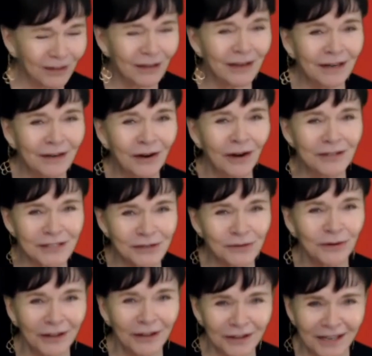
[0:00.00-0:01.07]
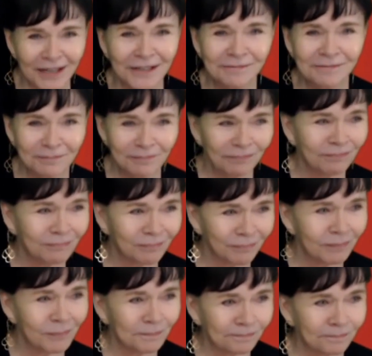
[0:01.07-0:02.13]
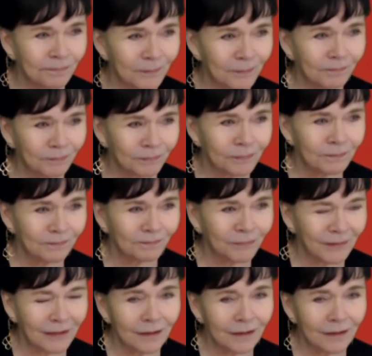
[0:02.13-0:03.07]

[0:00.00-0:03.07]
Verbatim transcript: In and- Australia. and Most of it's still burning.